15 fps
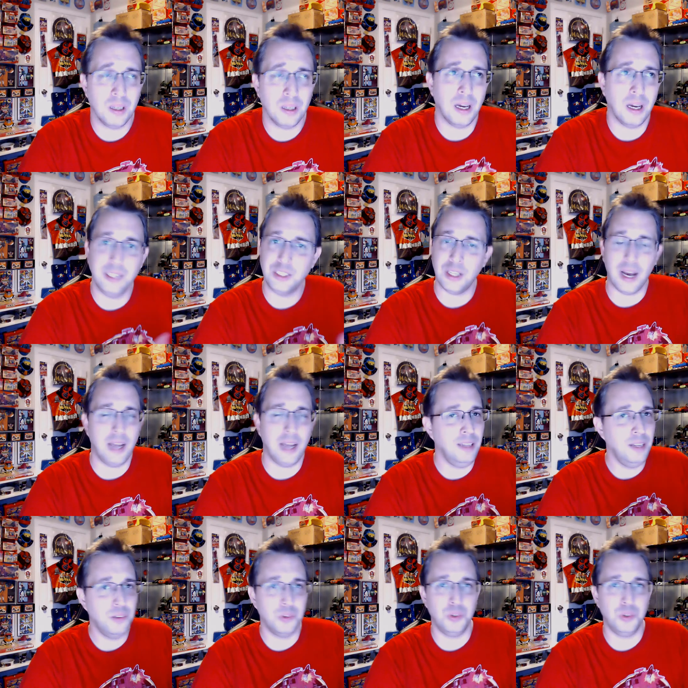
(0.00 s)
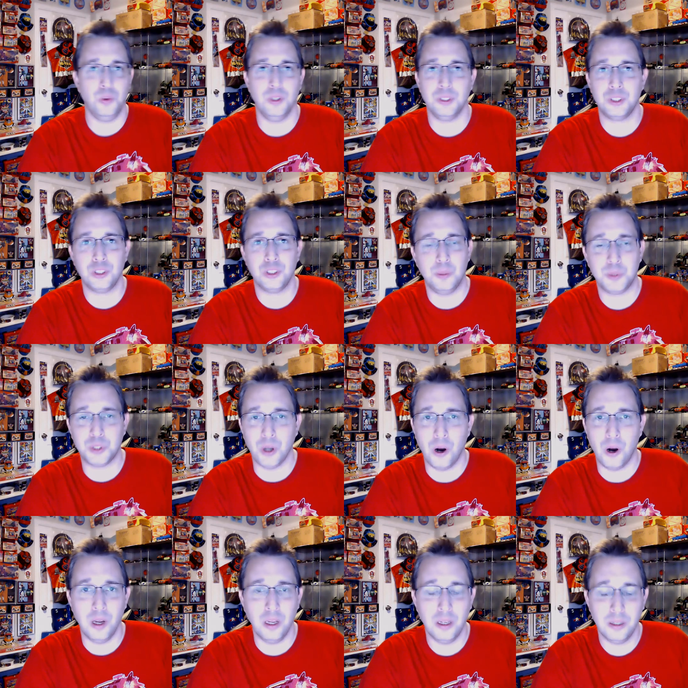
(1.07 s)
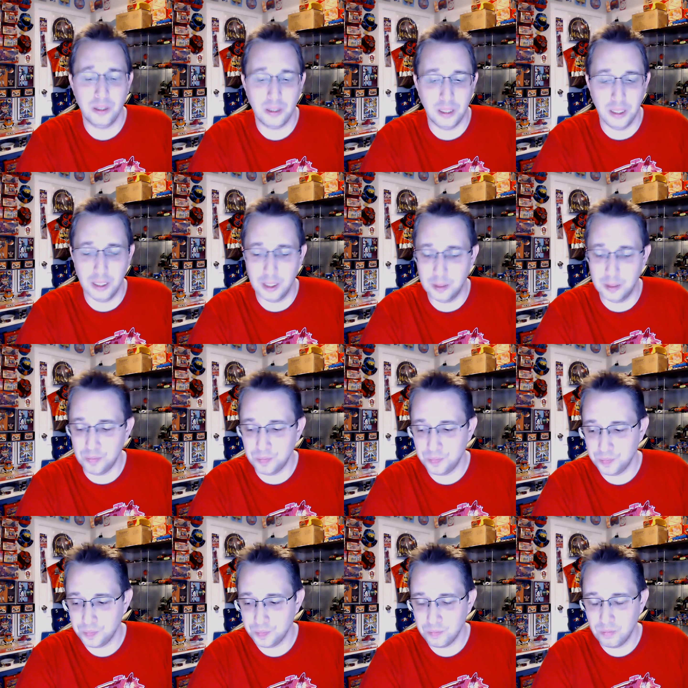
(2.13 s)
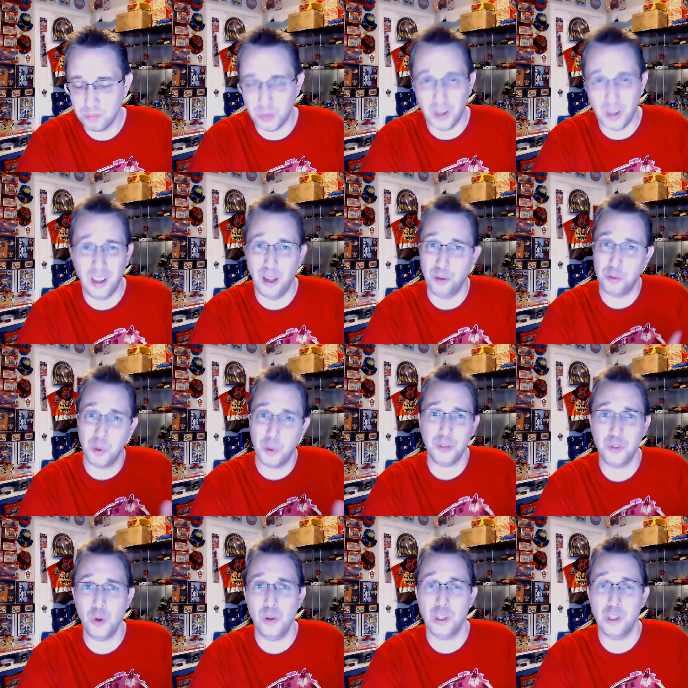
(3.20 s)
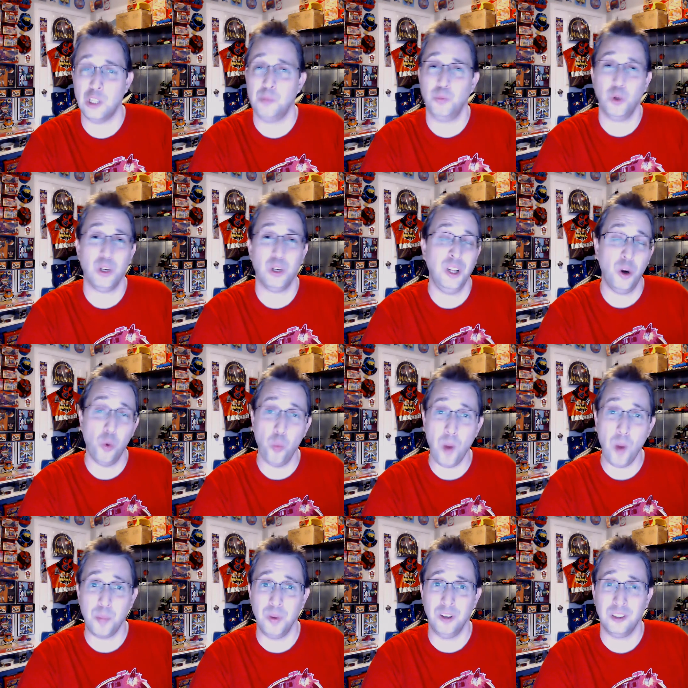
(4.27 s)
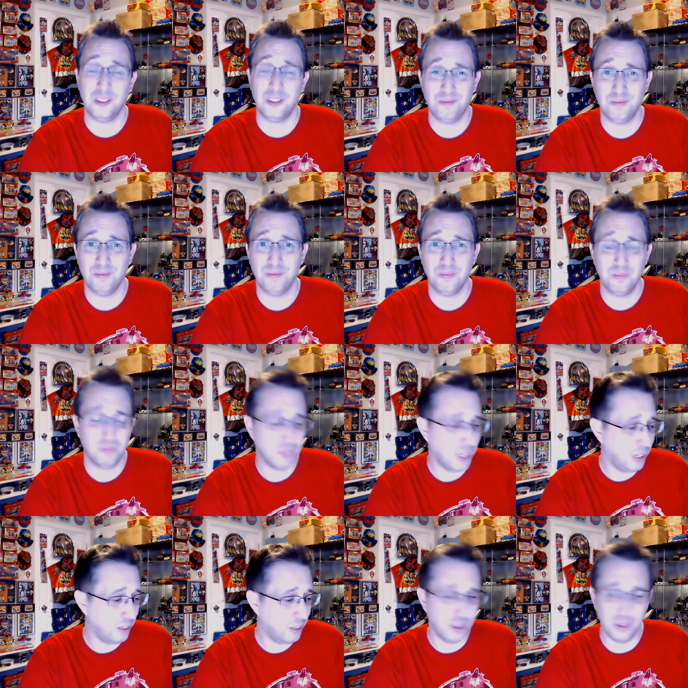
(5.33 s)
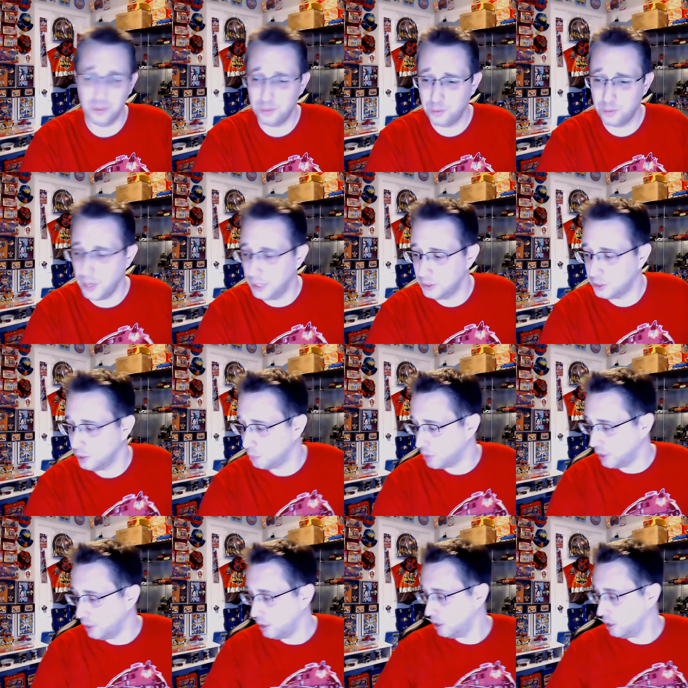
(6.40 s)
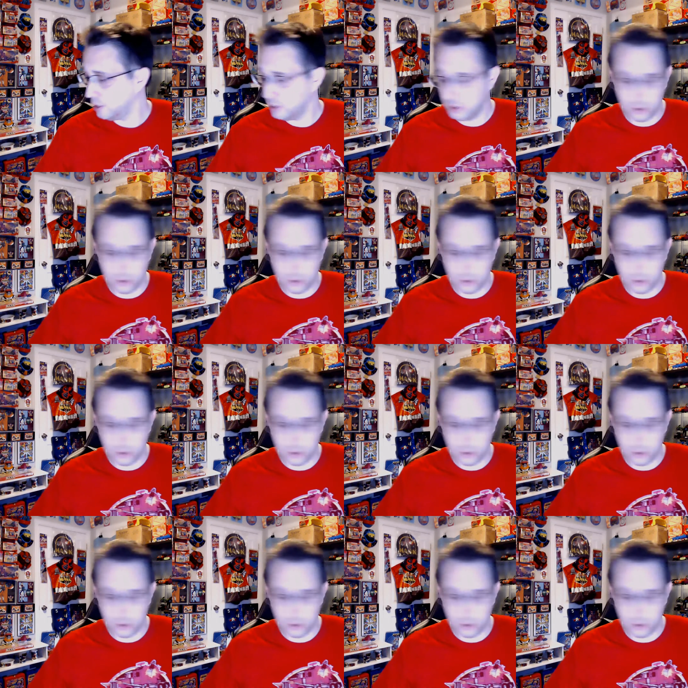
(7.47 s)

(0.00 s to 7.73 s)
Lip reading: I need to do this. I'm sorry. But if I'm going to do this, I'm going to need a weapon. I need to find something here.